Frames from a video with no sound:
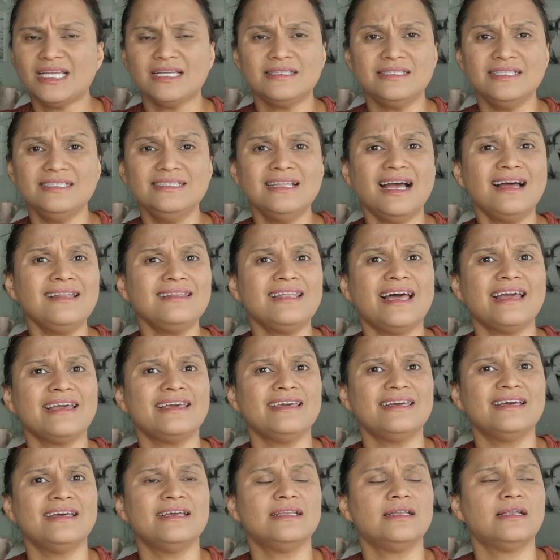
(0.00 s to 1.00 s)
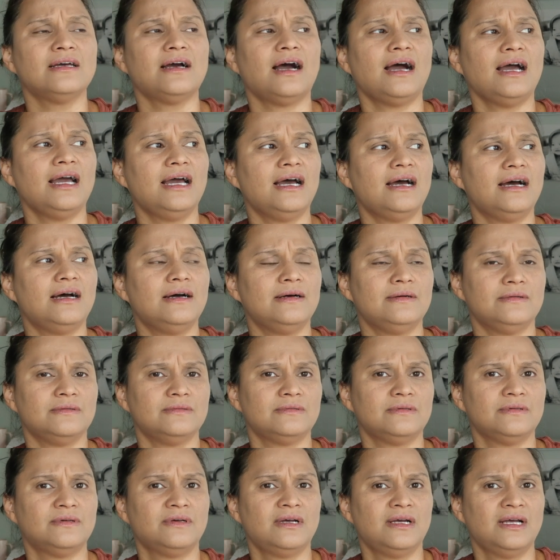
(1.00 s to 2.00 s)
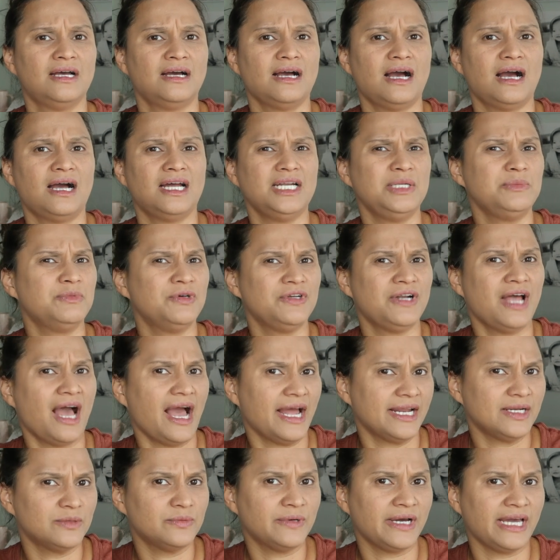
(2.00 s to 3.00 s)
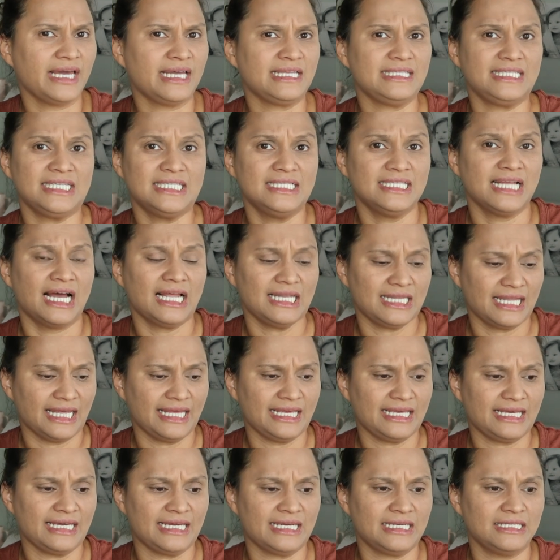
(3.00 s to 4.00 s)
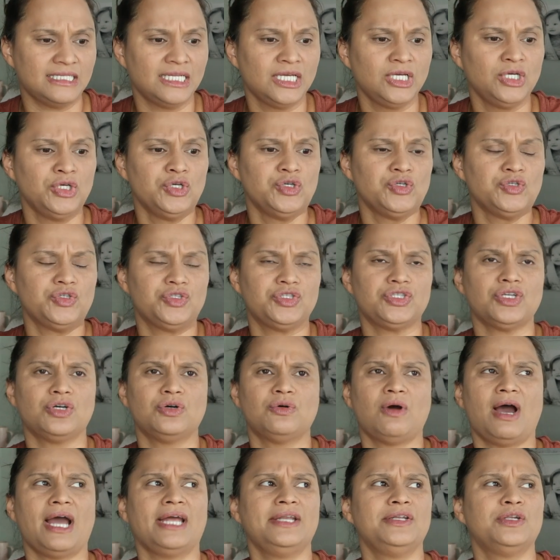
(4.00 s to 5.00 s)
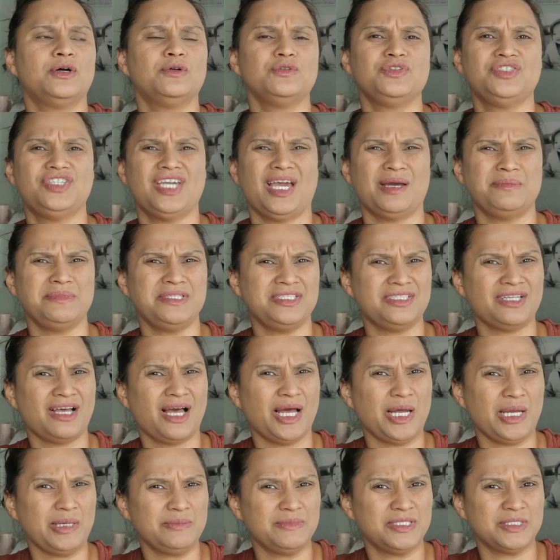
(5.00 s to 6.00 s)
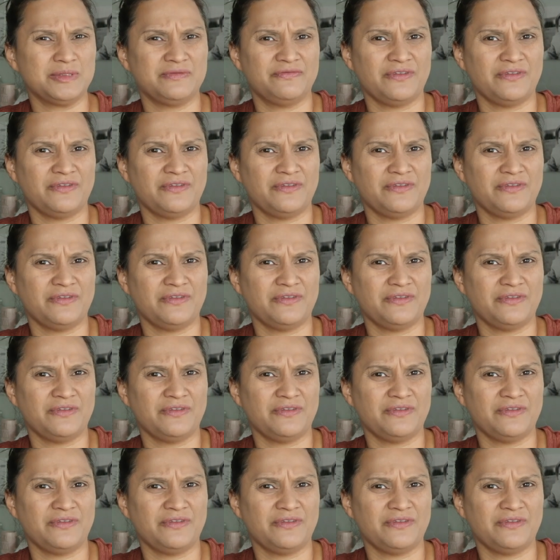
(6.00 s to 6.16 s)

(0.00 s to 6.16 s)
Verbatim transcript: did not like it. Uh, Honeymoon Hideaway, did not like it. So I know Jammy Time is